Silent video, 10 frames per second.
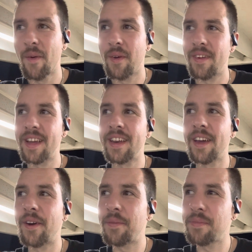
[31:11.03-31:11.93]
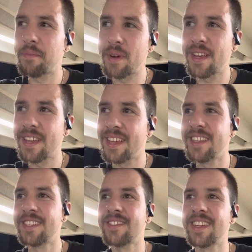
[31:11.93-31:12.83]
right now, but it
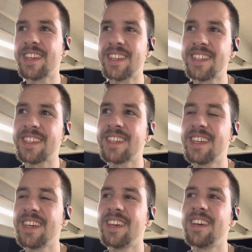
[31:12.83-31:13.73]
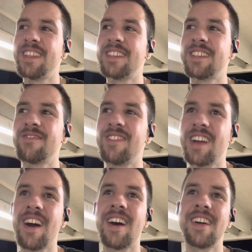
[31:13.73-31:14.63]
is what it is. This is what
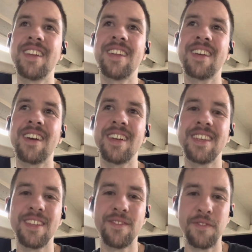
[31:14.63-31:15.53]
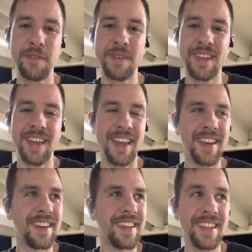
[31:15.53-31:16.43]
God did for me,
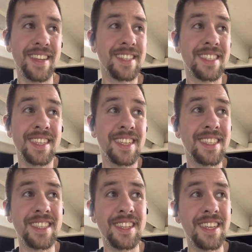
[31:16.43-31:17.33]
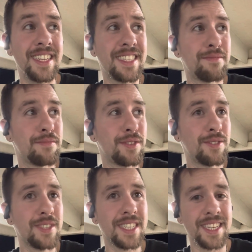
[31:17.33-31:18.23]
and it's
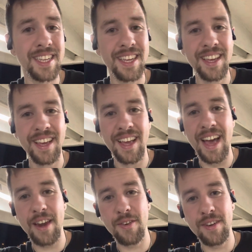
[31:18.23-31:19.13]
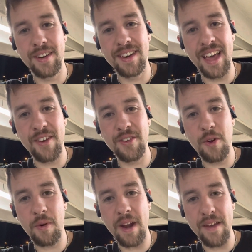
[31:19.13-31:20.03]
amusing. I don't know
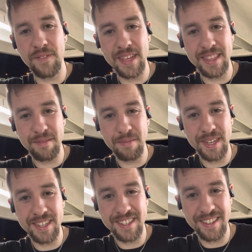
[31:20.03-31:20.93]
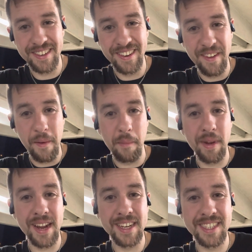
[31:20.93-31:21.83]
where I fit in the picture, but
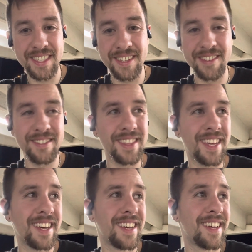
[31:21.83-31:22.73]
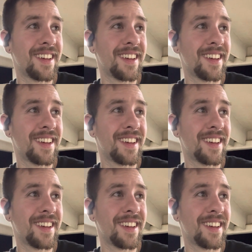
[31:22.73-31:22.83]
I just know that